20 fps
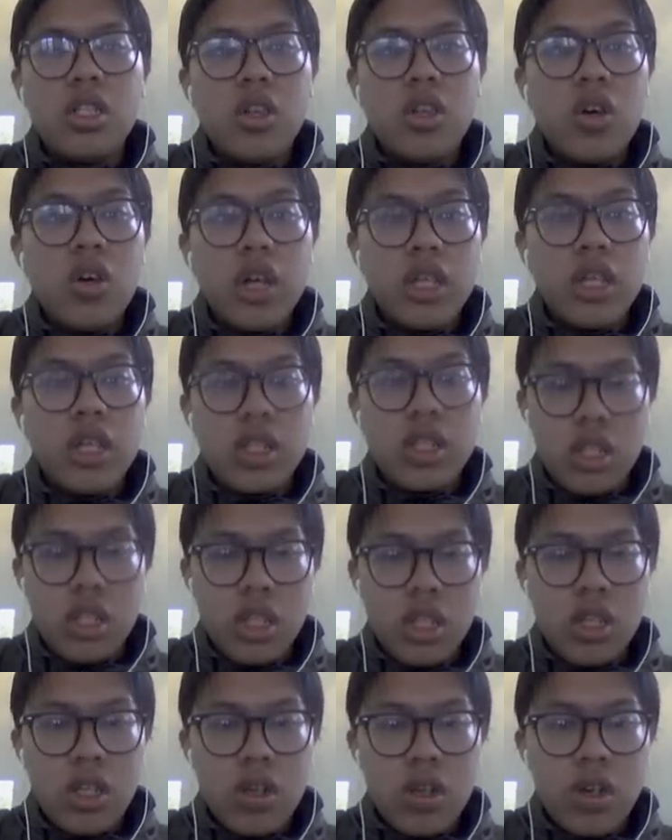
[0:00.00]
no register
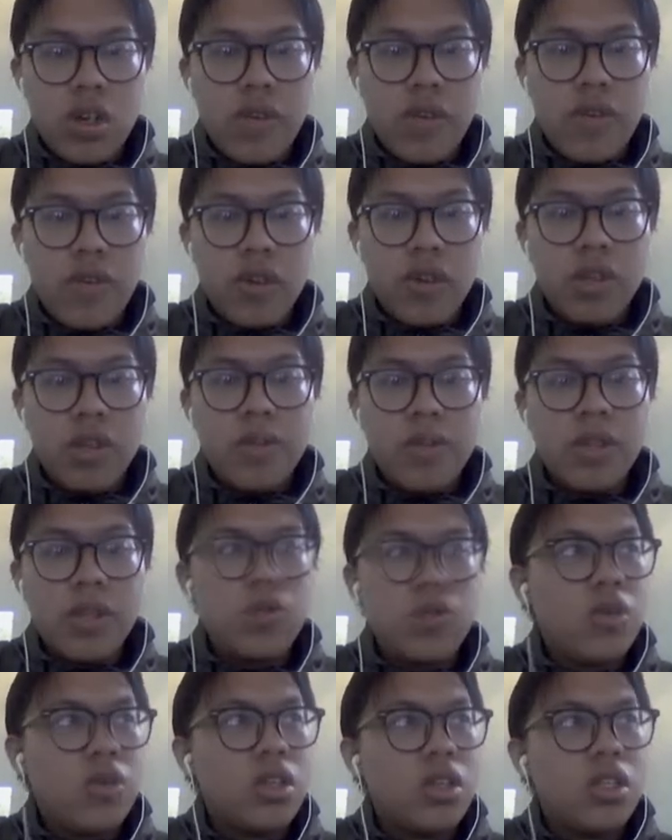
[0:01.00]
or forgot
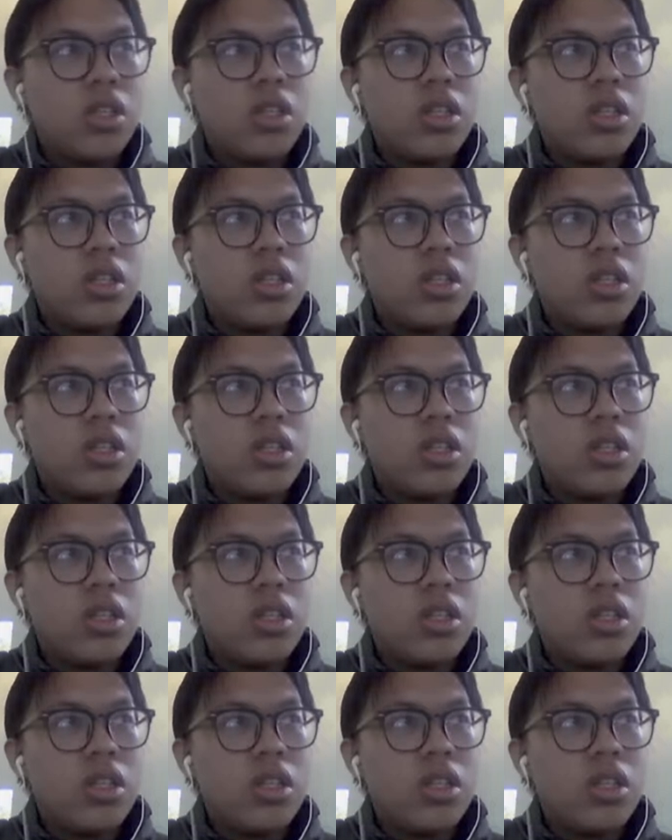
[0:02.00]
password,